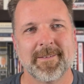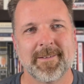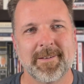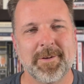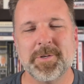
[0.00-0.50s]

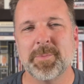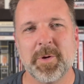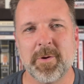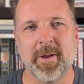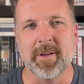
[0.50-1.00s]
Newsom,
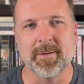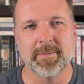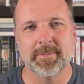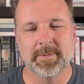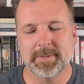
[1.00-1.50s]
you're an idiot.
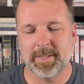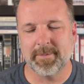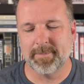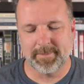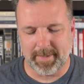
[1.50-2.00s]

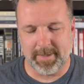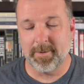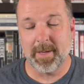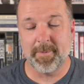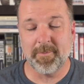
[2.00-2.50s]
I
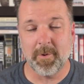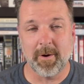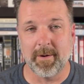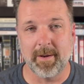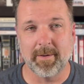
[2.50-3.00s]
knew that
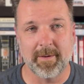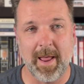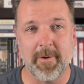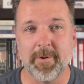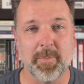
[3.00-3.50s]
before, and
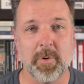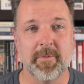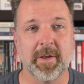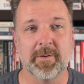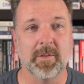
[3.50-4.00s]
now you're
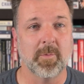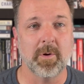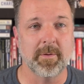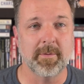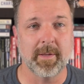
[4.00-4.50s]
proving it to the
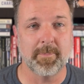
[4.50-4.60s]
world.